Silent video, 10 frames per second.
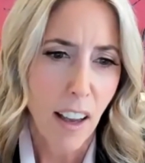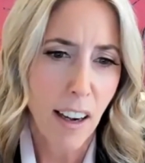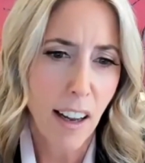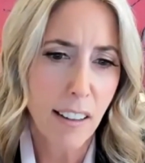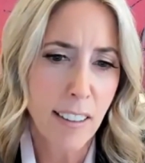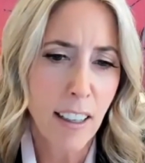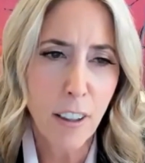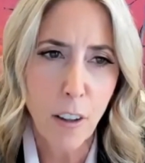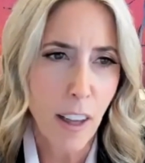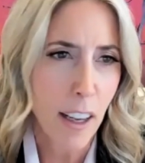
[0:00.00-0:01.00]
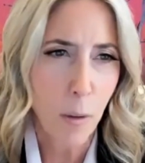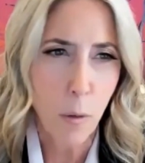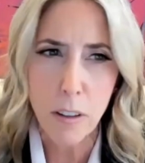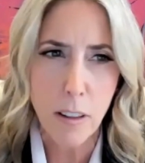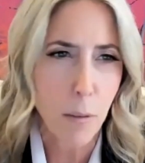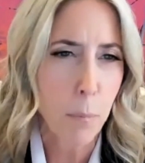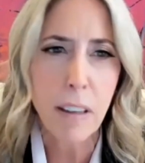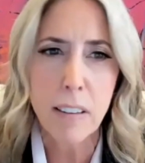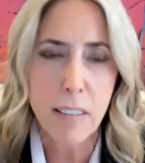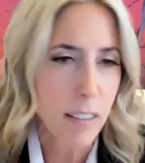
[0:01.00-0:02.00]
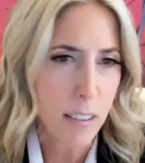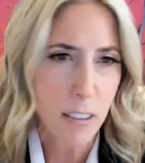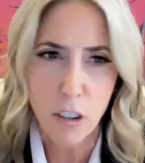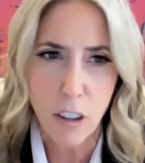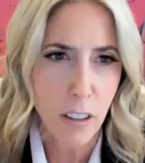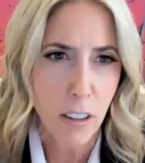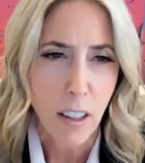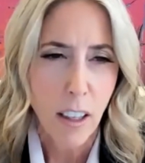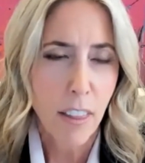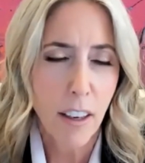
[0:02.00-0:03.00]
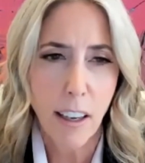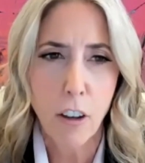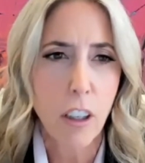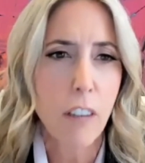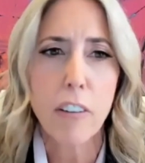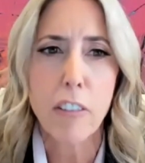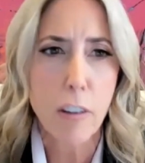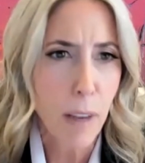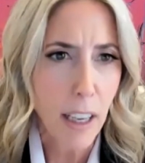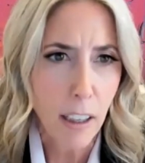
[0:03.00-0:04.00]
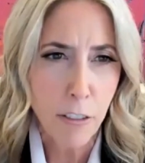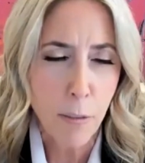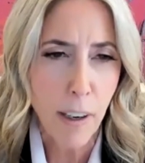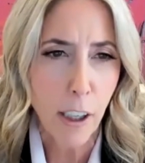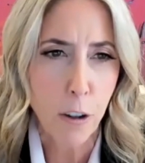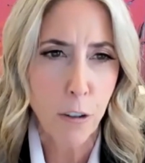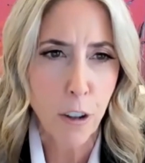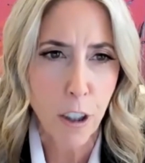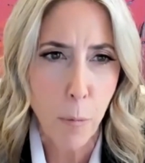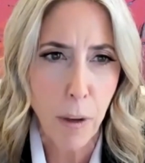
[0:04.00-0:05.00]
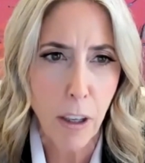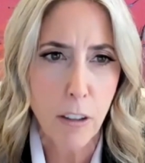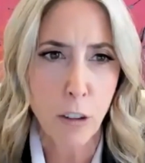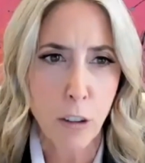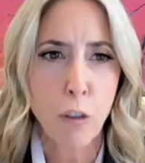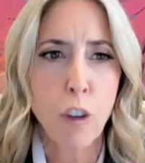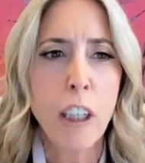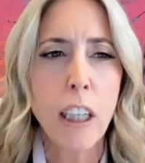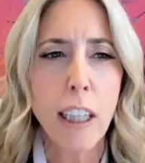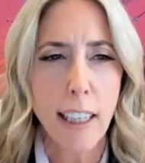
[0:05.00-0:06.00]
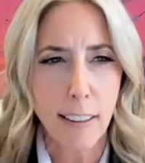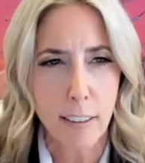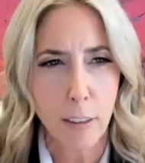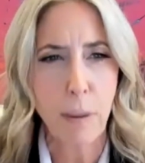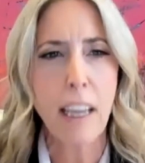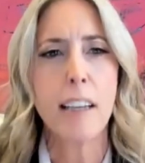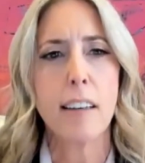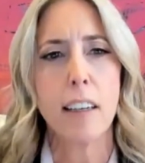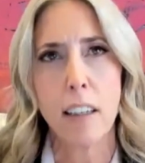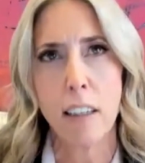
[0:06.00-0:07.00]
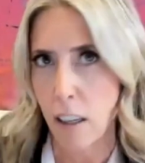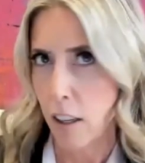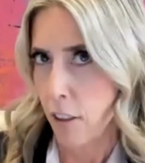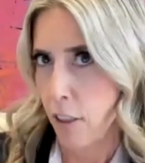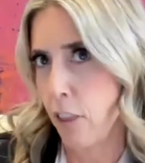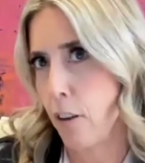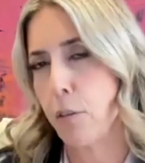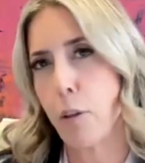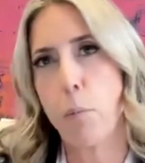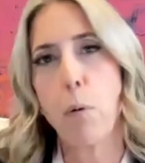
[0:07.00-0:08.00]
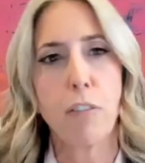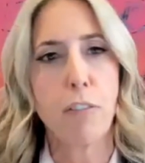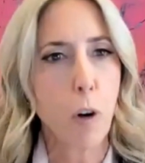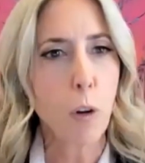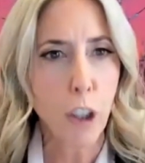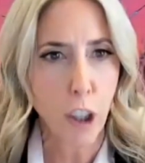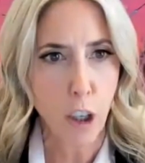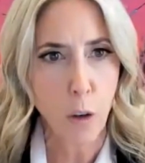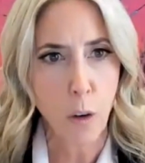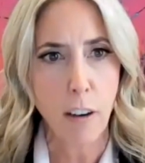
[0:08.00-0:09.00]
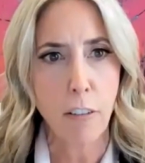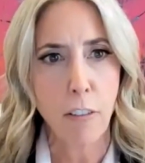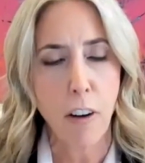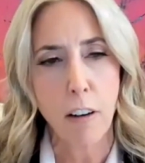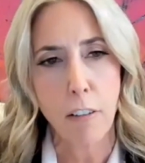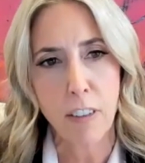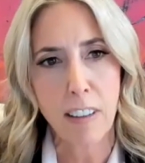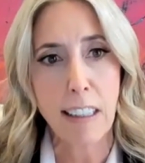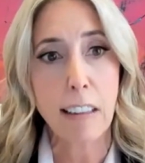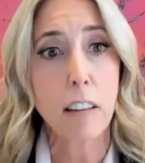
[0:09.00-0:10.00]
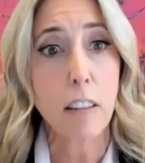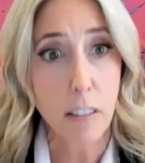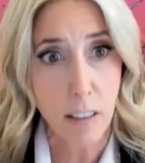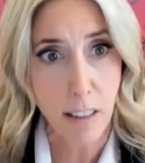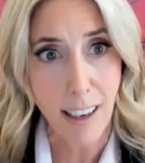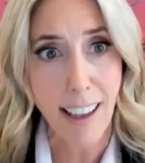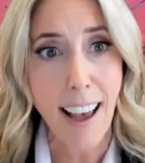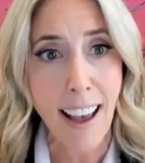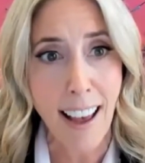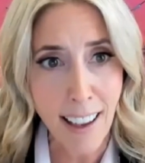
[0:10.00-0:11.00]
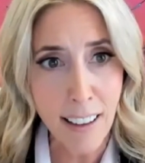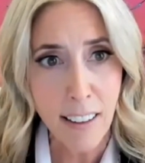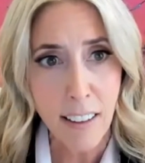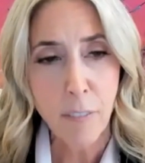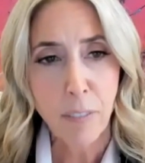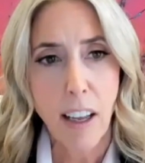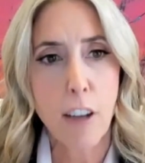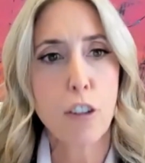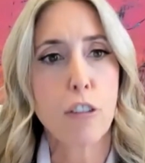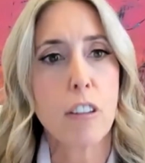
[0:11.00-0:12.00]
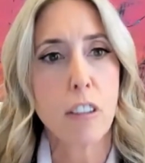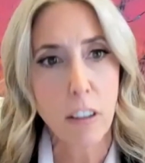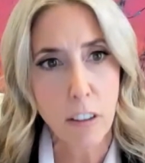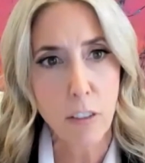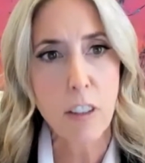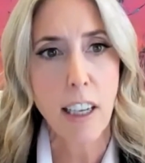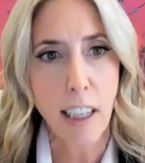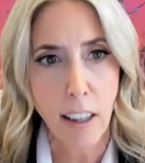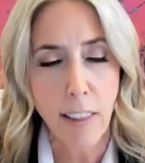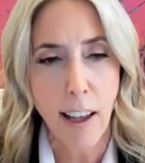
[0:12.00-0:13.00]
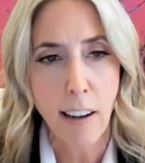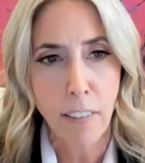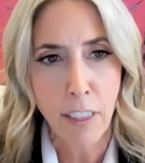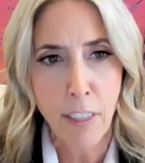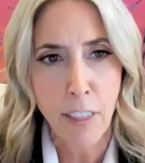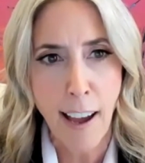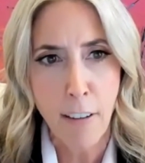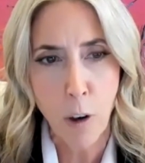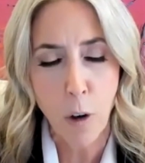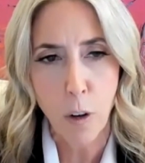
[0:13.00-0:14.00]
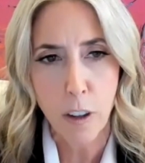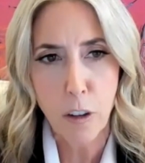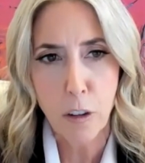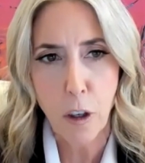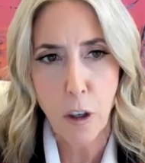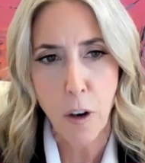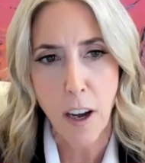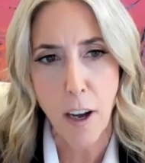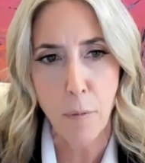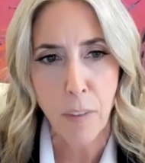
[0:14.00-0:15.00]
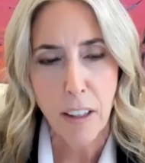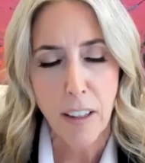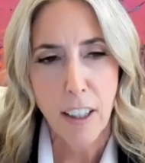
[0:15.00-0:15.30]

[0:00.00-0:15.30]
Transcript: And I'll tell you that it was the best decision that I could have ever made for my career, because it really expanded the portfolio of skills that I had as a result of taking that role. And so,